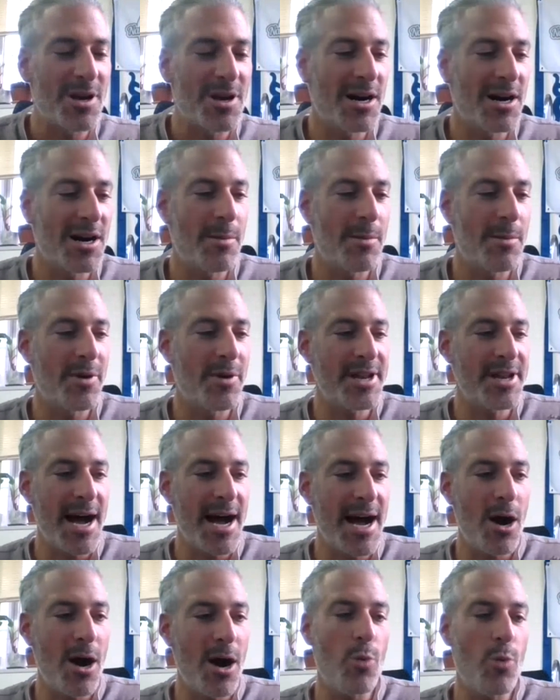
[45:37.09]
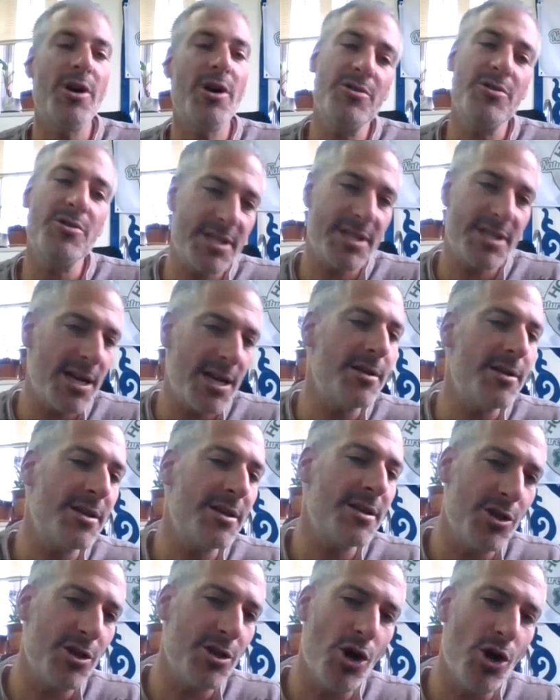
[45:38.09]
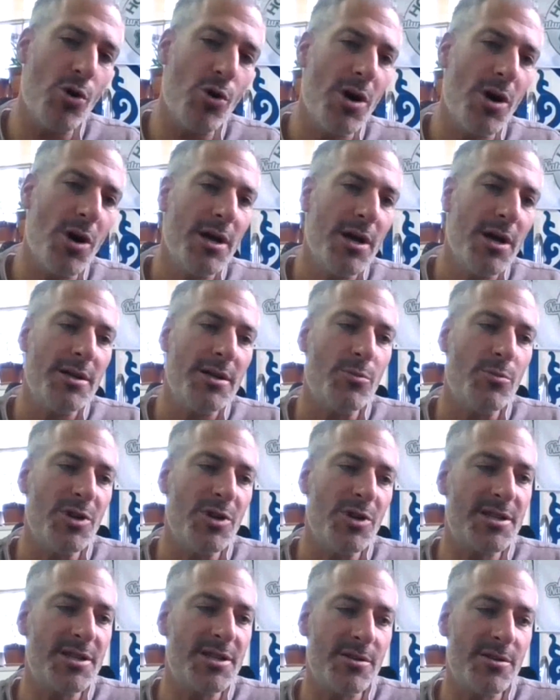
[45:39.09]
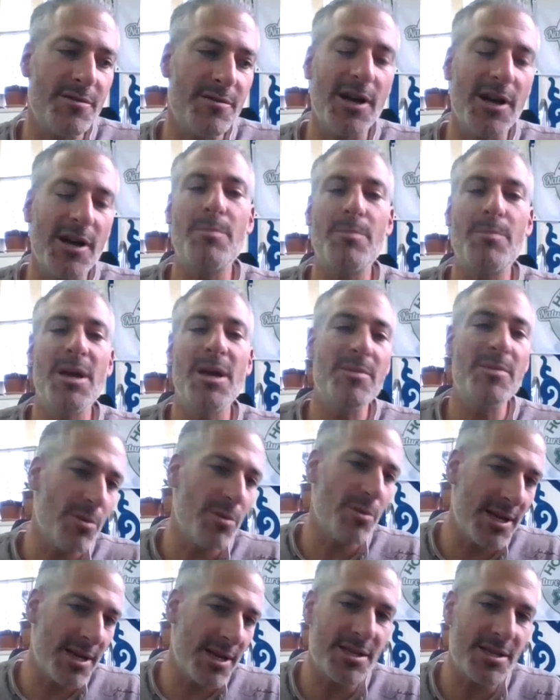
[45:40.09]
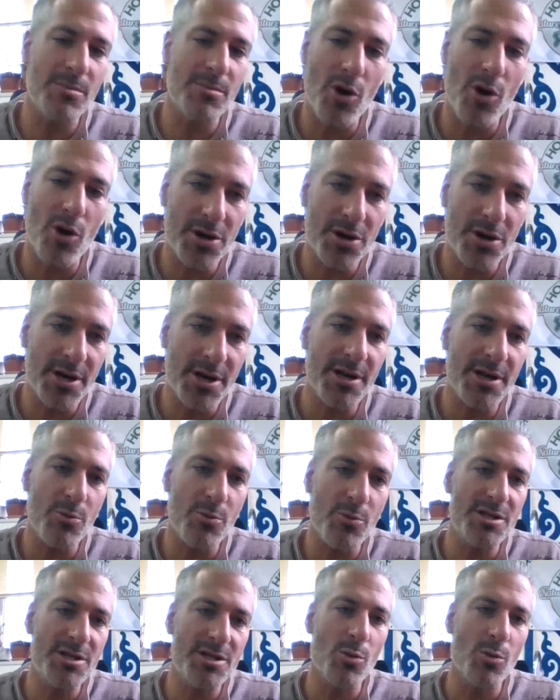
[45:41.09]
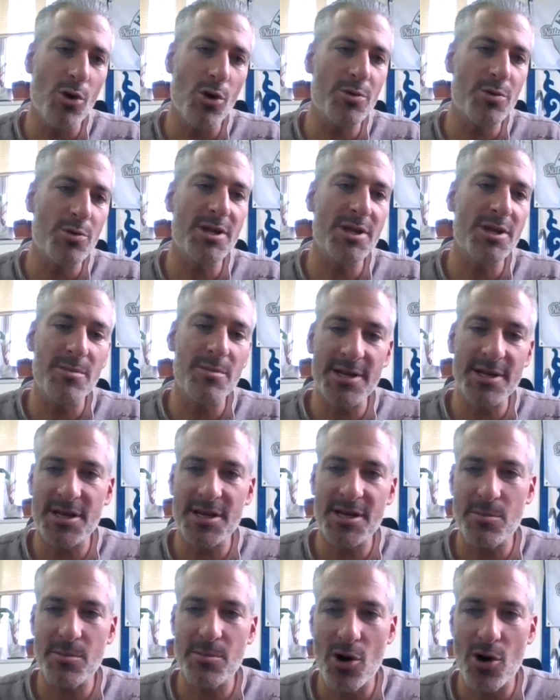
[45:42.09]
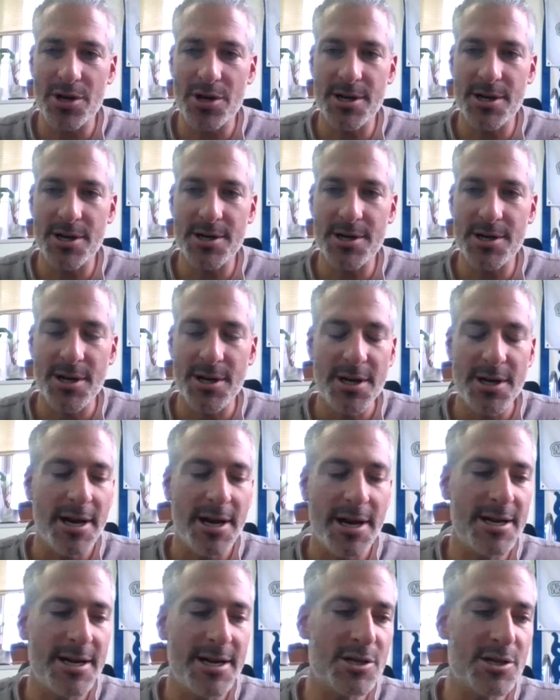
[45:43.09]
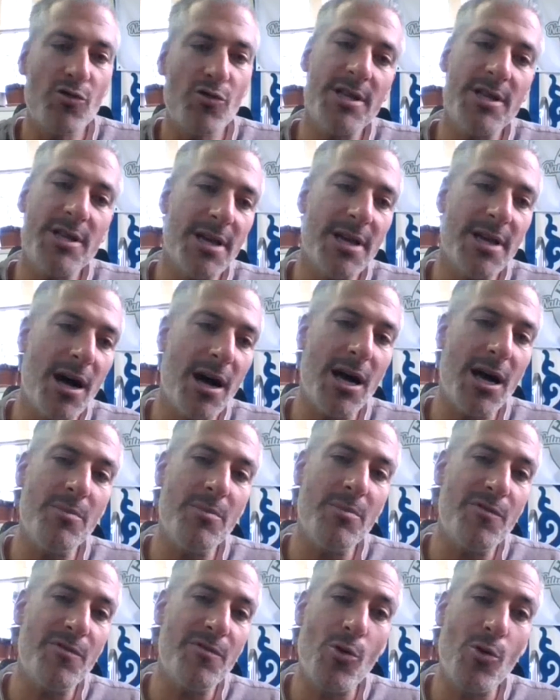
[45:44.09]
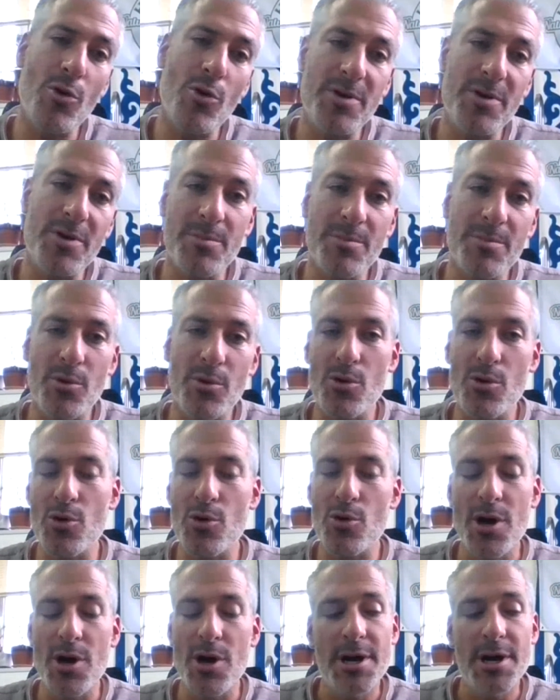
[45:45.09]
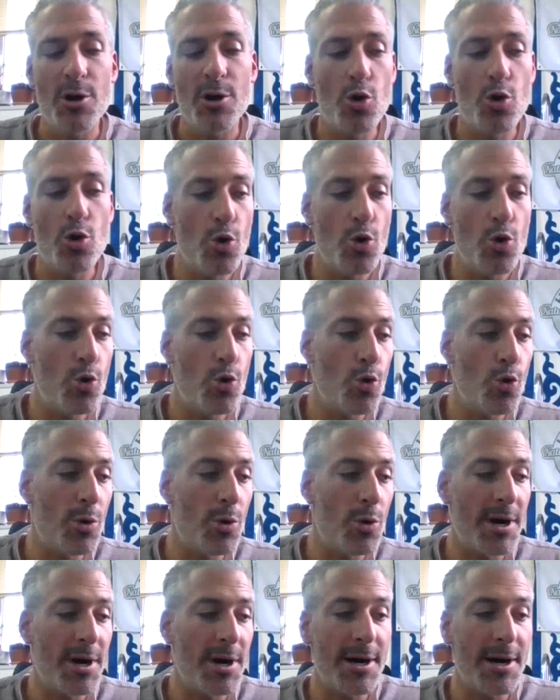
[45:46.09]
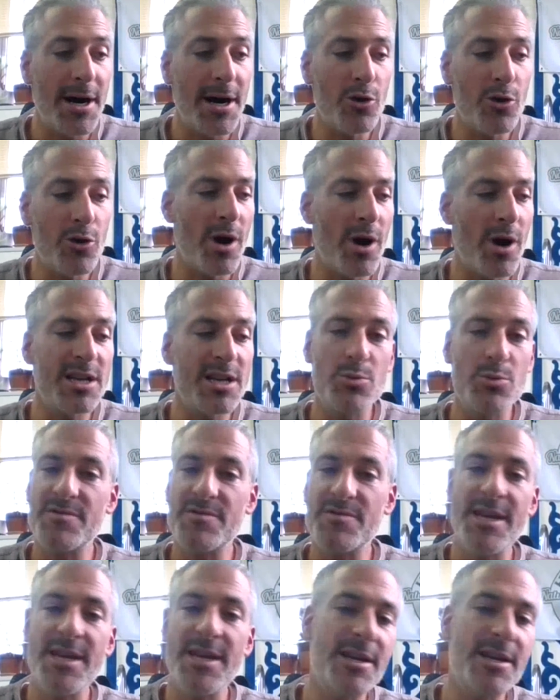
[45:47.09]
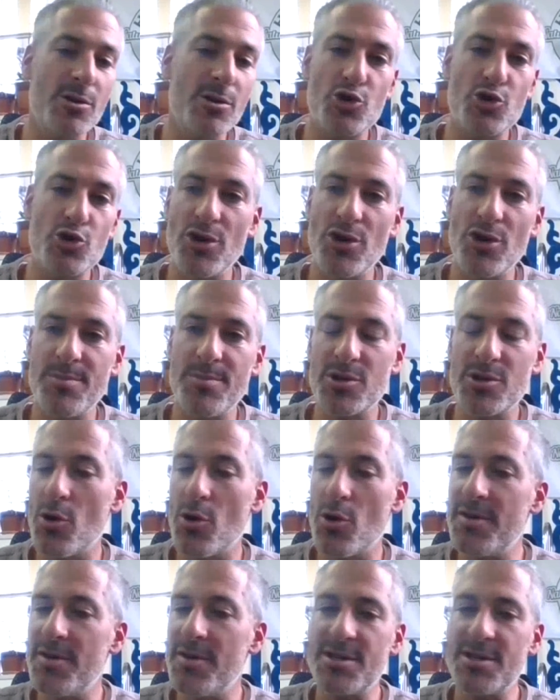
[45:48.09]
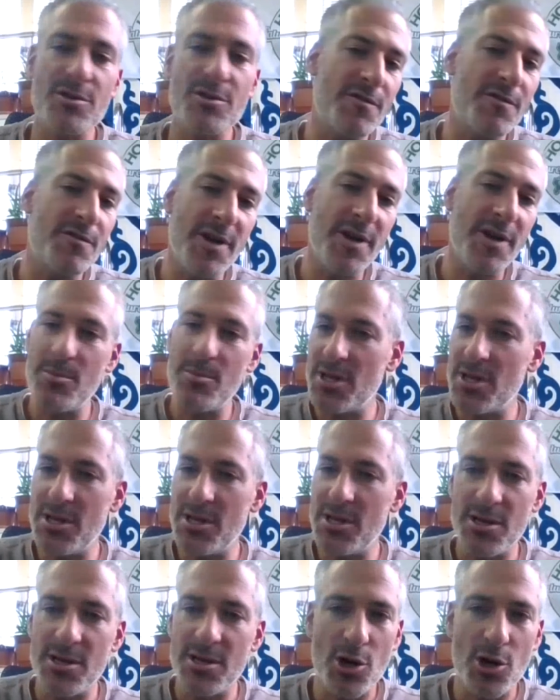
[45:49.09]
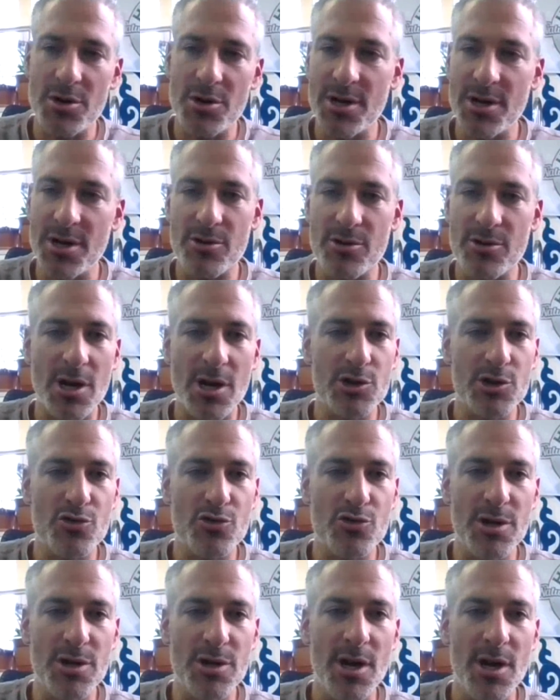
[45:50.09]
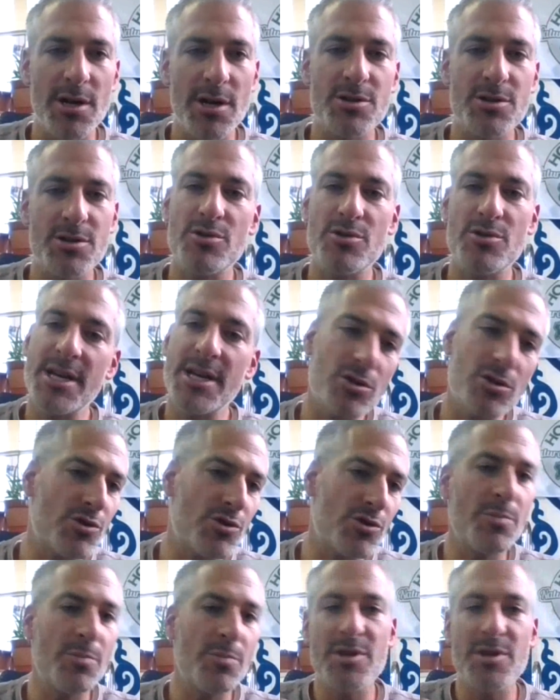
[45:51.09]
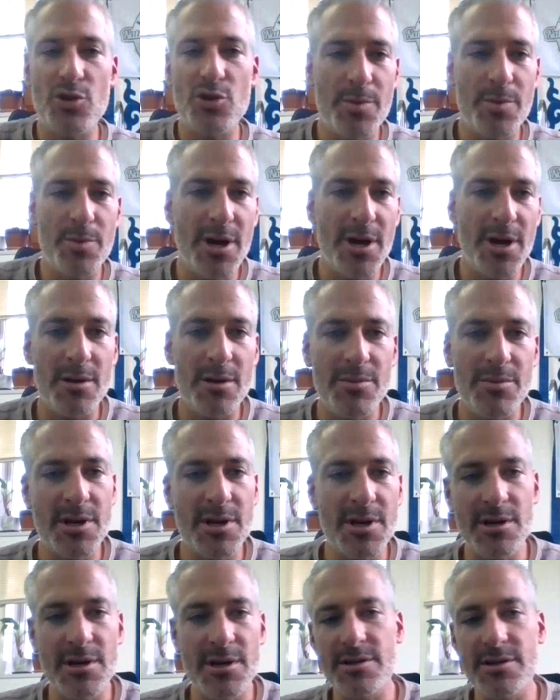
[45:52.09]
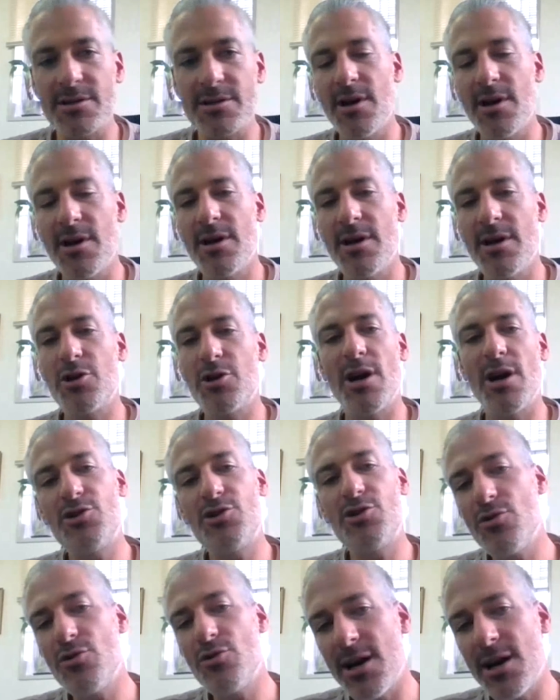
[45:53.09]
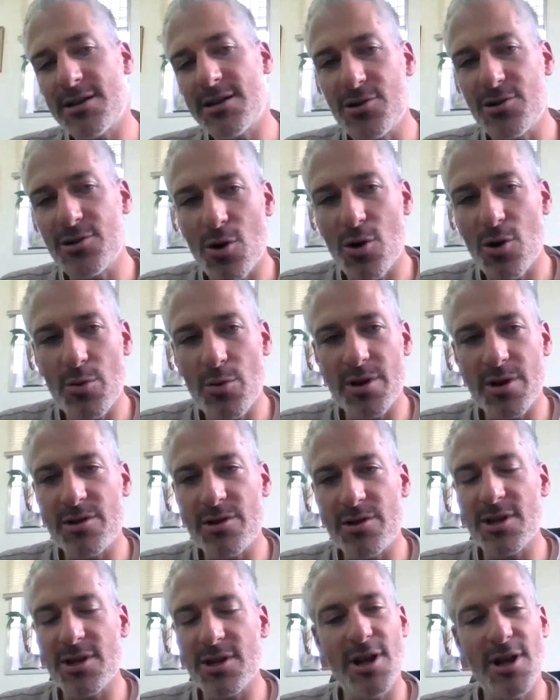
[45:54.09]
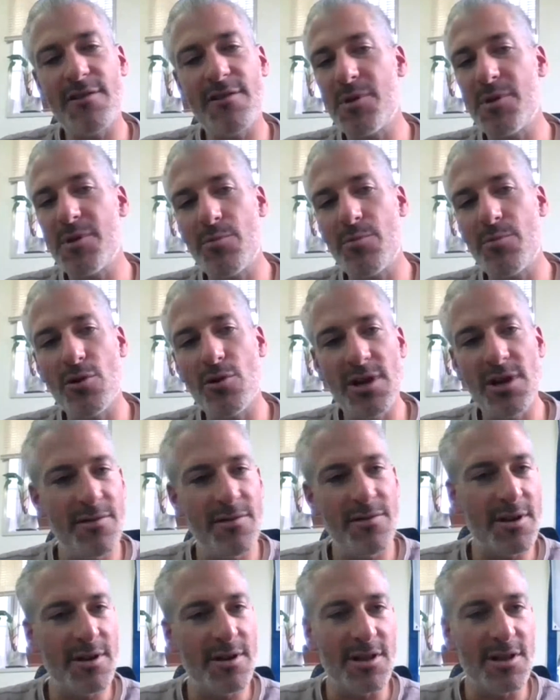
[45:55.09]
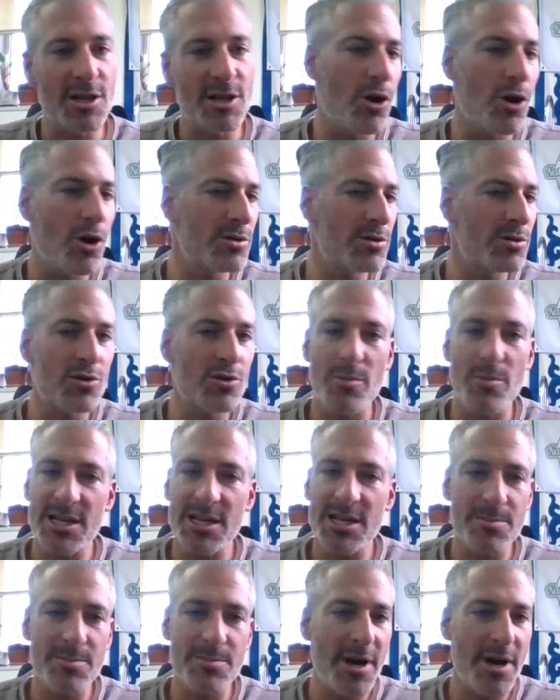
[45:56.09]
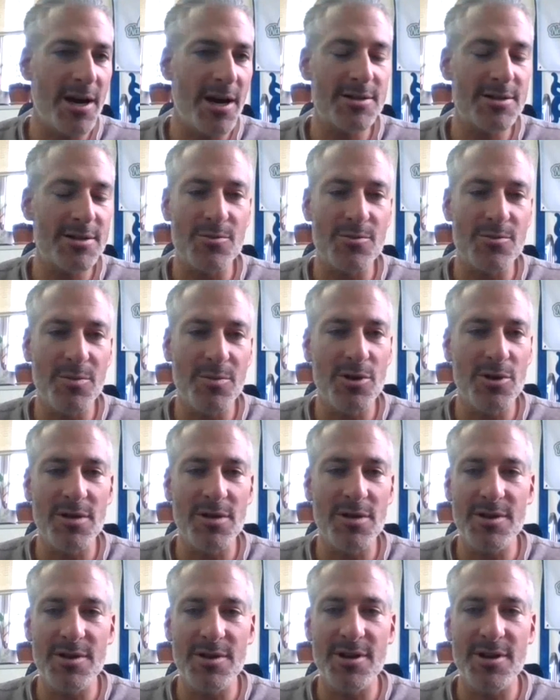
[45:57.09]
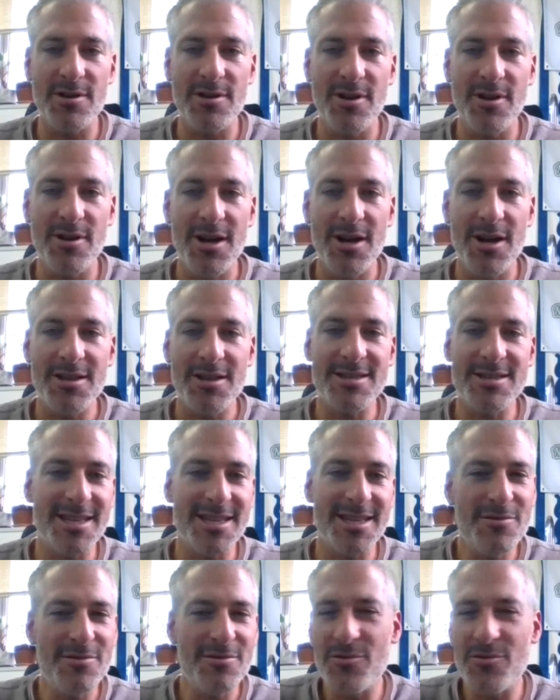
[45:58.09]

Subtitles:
But now we're understanding, we need to develop maybe domestic market, and we need to work with a domestic market. And it's a great time for people who otherwise would have taken their trip to go visit their family, in another country, to take a trip in Japan. Because, as you guys know, there's a lot of people living, like long-term expats or people living here that